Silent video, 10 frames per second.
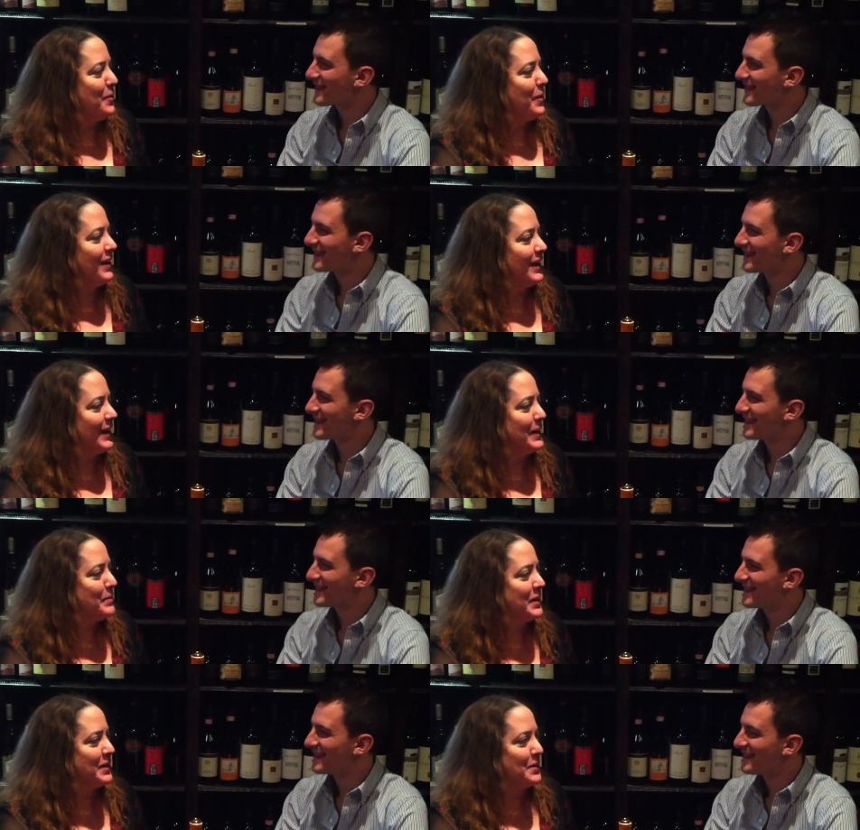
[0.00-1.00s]
Speaker 1: Well, I
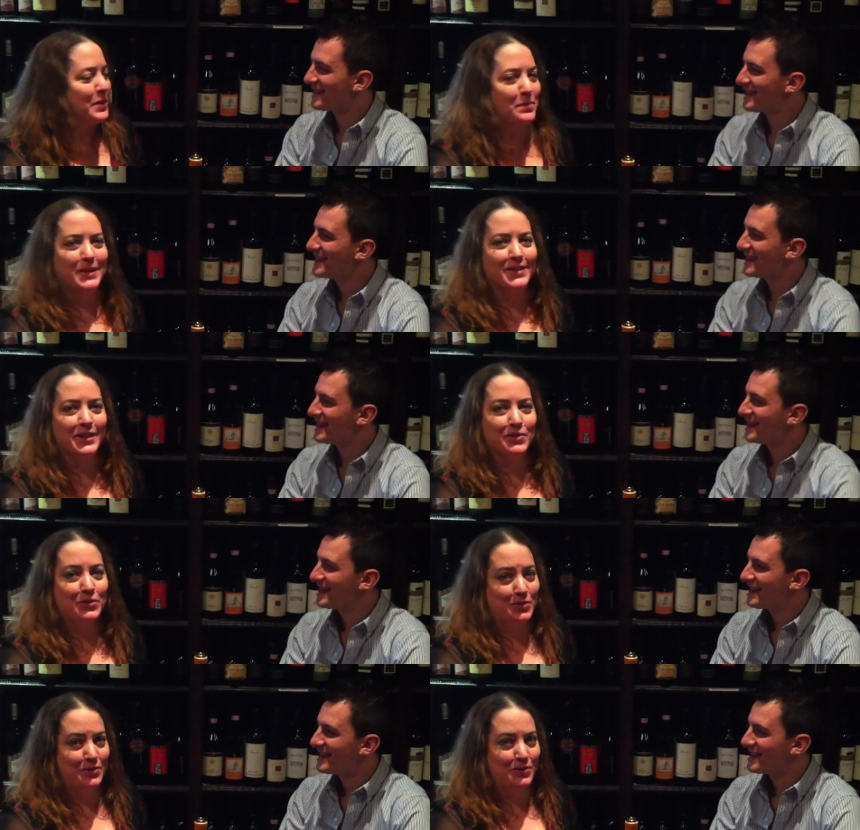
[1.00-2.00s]
am here with Matteo
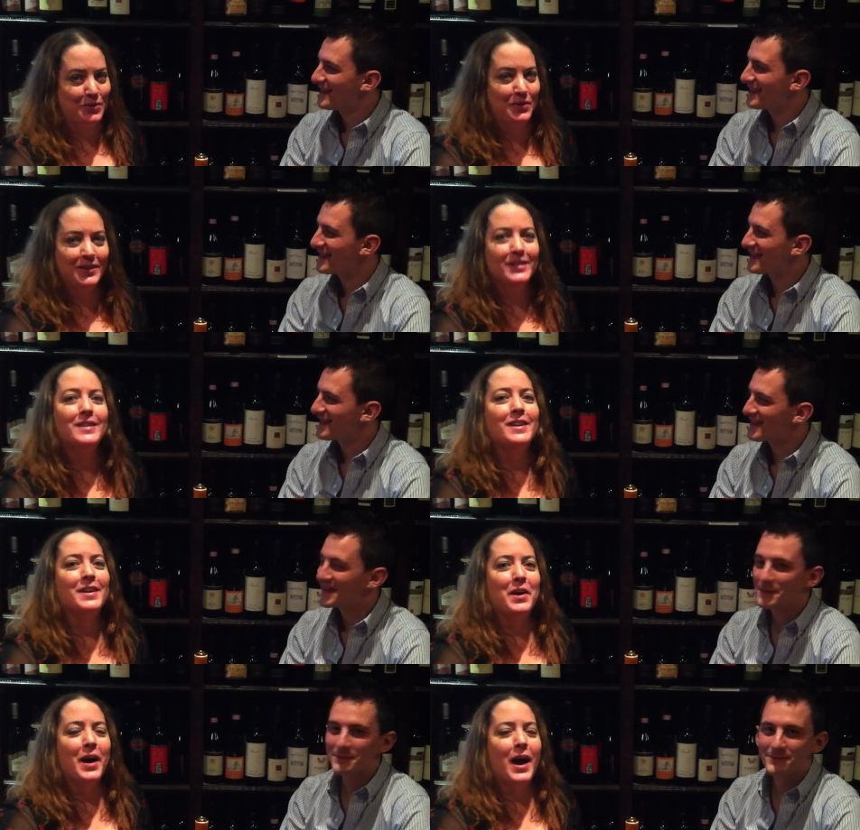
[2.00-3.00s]
Tosso.
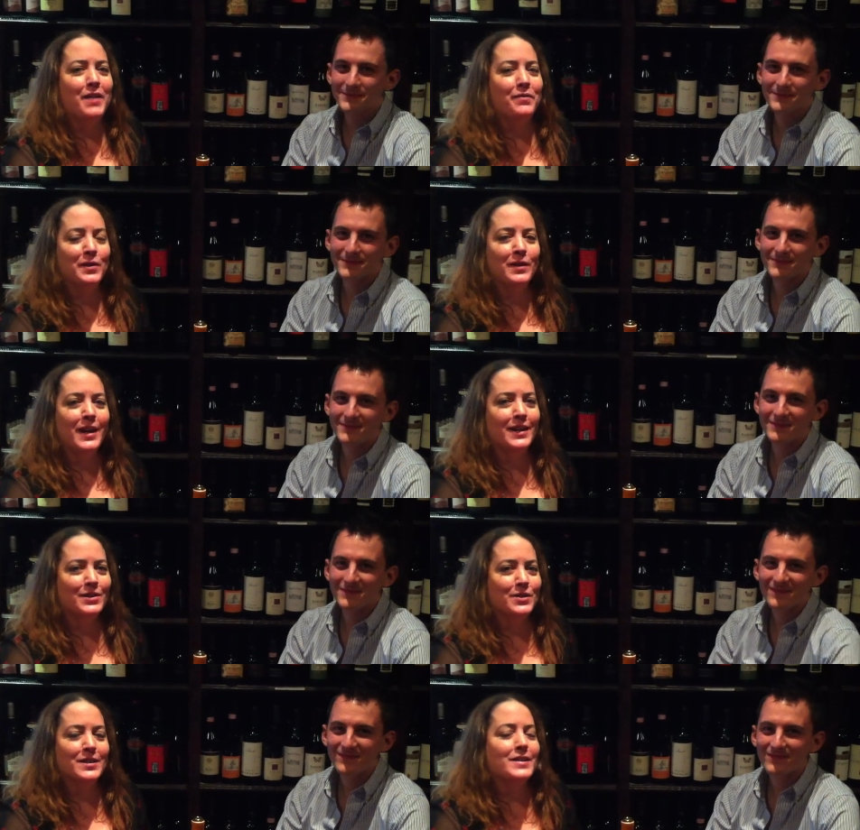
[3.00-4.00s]
I feel like
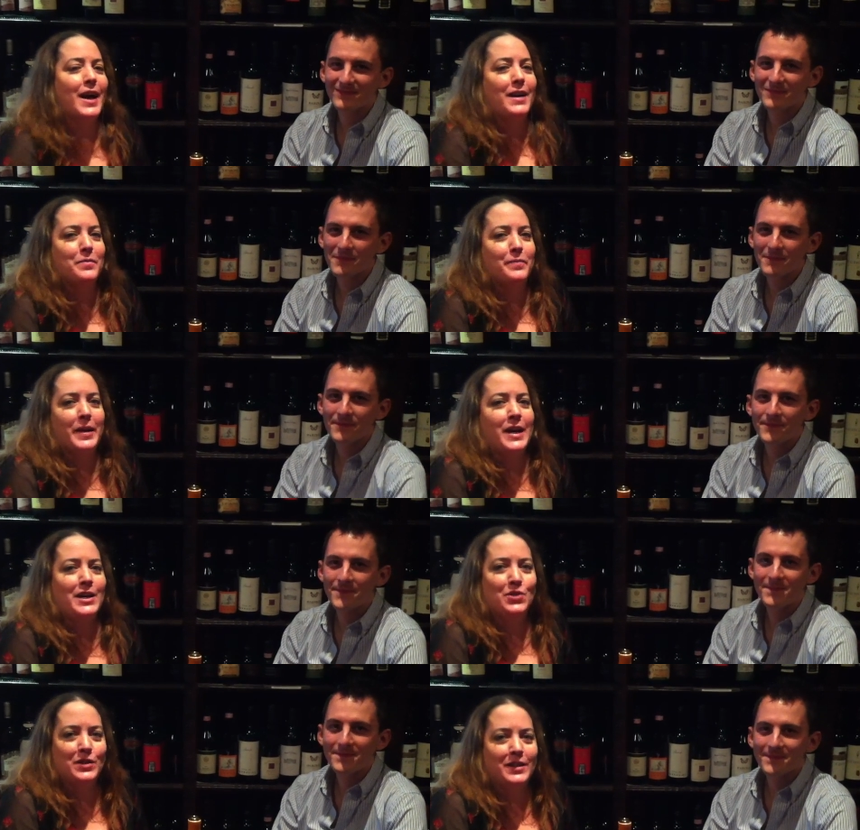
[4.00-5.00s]
I just had a
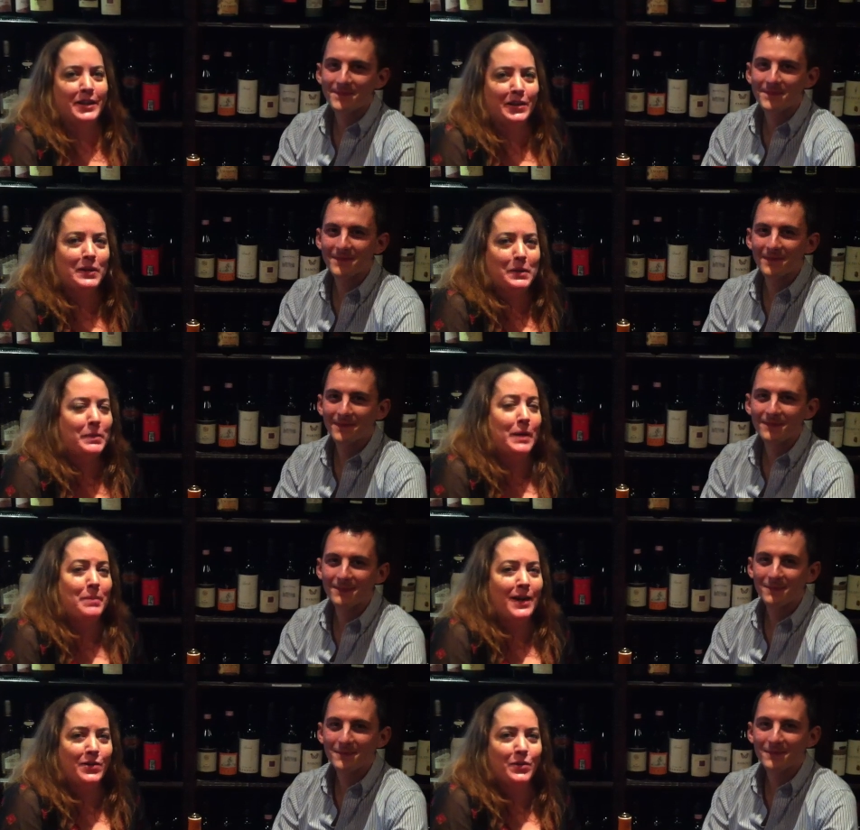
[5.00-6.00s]
vacation in Italy, but
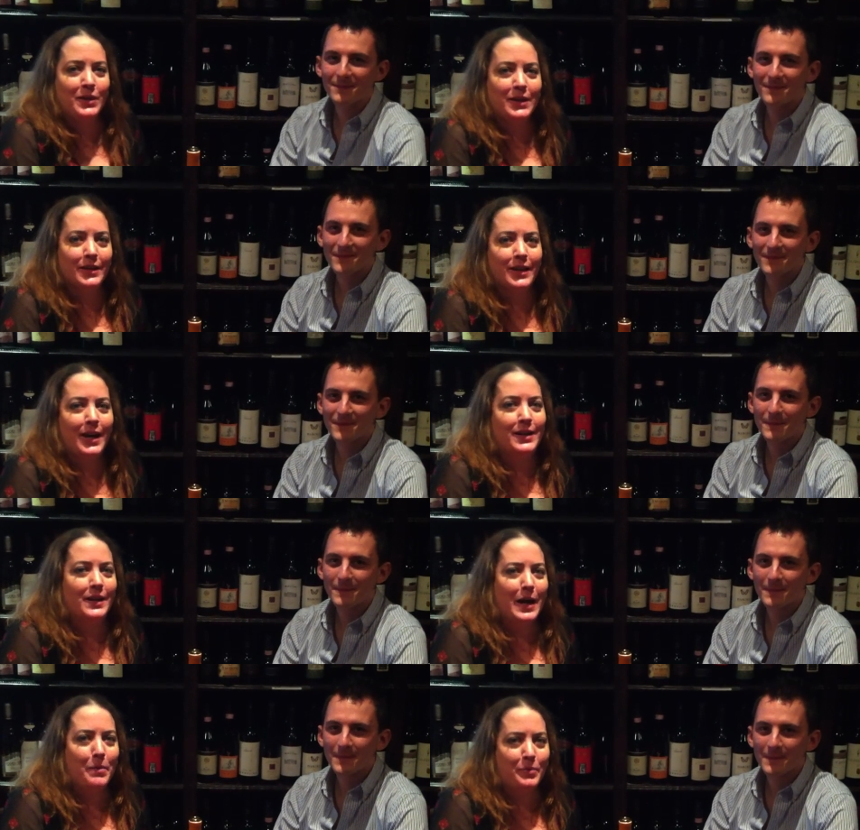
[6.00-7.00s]
I'm actually in
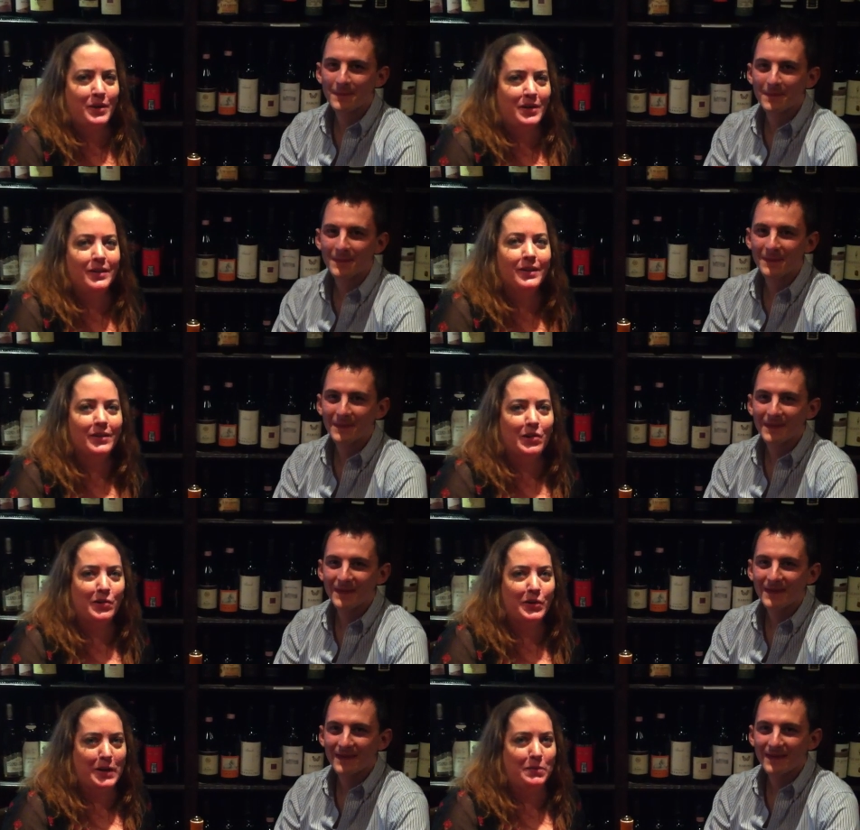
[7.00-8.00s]
Anacapri in
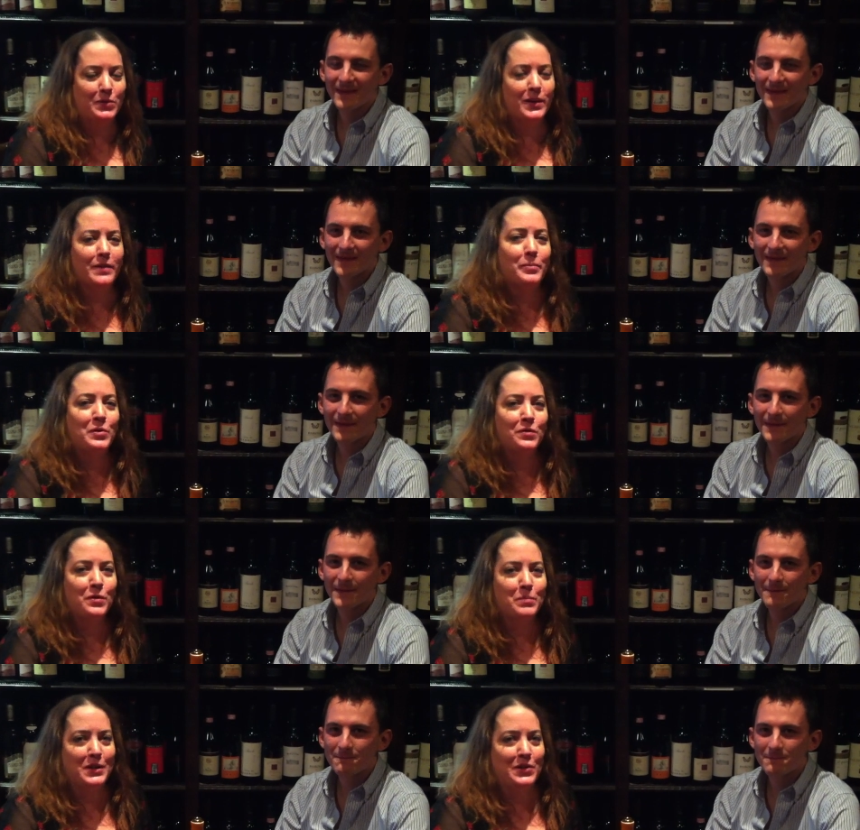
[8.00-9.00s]
Coral Gables. I had a
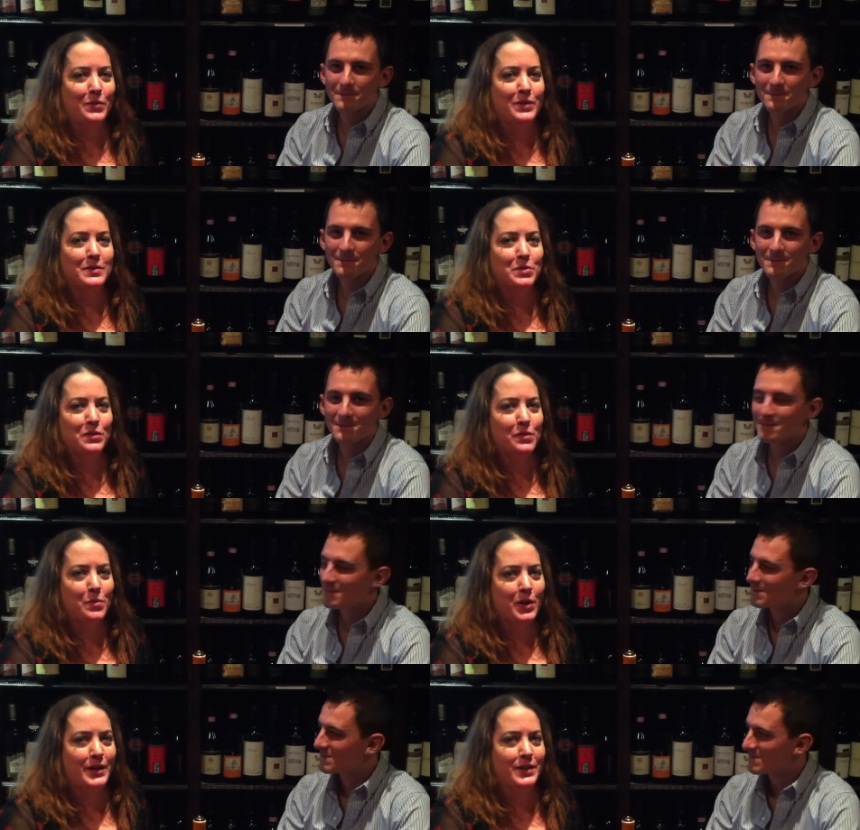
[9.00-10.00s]
beautiful meal with some
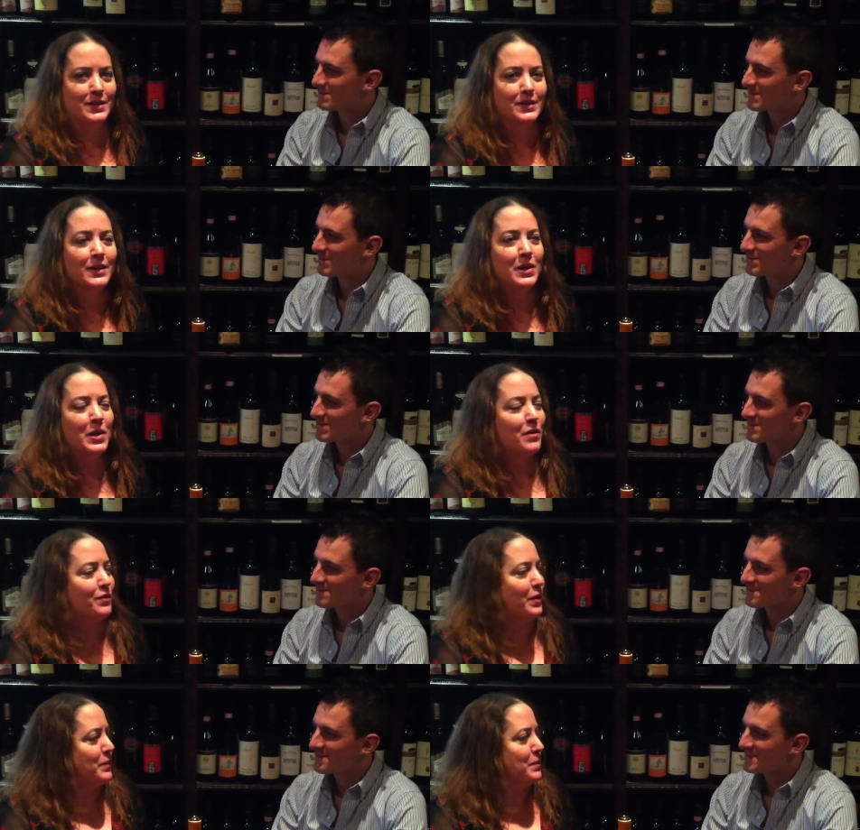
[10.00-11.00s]
beautiful wines
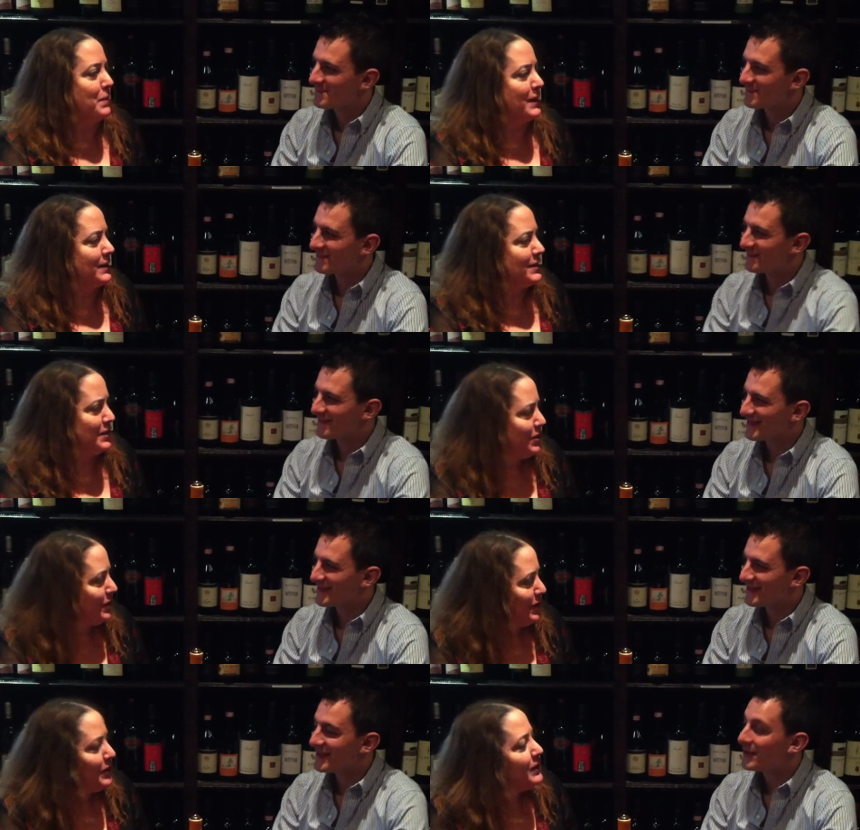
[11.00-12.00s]
from the
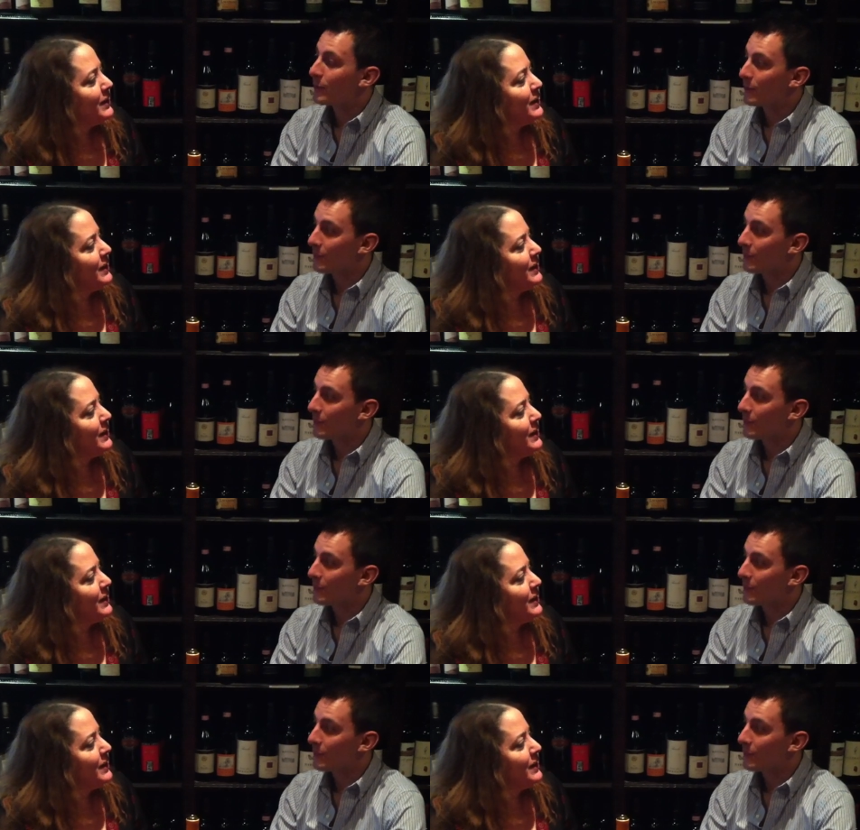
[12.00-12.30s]
Batasiolo